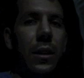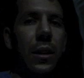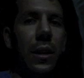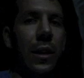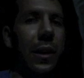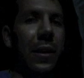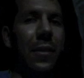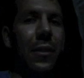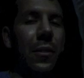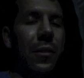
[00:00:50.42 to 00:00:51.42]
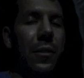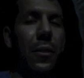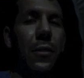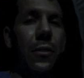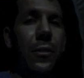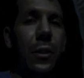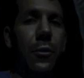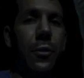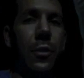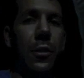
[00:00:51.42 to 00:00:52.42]
and
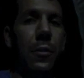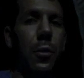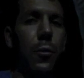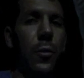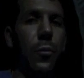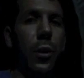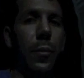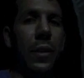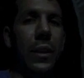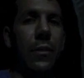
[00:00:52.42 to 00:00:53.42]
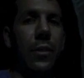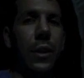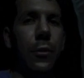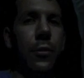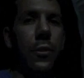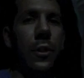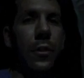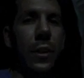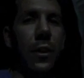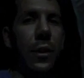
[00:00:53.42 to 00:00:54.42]
the overwhelming devastation to the
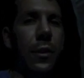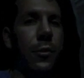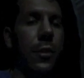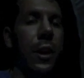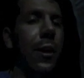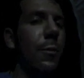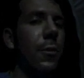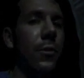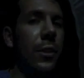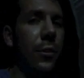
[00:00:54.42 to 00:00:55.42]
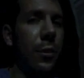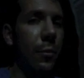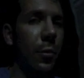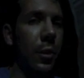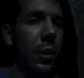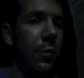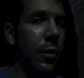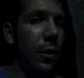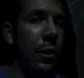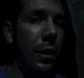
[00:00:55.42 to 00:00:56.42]
entire nation. How will this nation ever
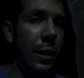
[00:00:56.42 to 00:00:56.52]
recover?